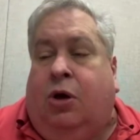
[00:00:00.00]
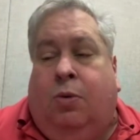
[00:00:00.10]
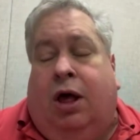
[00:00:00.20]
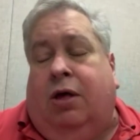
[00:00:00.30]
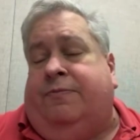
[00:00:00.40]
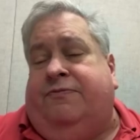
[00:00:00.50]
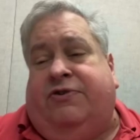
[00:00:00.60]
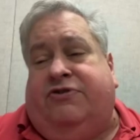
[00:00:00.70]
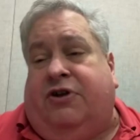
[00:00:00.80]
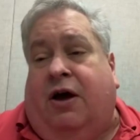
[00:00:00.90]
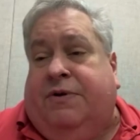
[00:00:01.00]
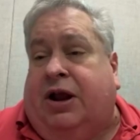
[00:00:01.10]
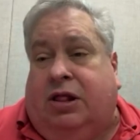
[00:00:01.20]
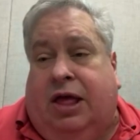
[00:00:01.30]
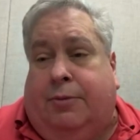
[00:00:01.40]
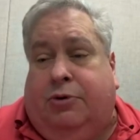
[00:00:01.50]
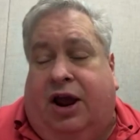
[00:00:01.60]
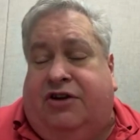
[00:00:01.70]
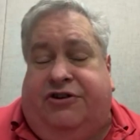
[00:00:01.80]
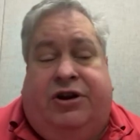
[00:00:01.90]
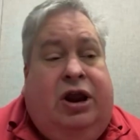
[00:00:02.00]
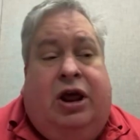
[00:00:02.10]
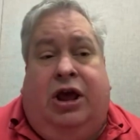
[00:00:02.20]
Well, first off, on collaboration,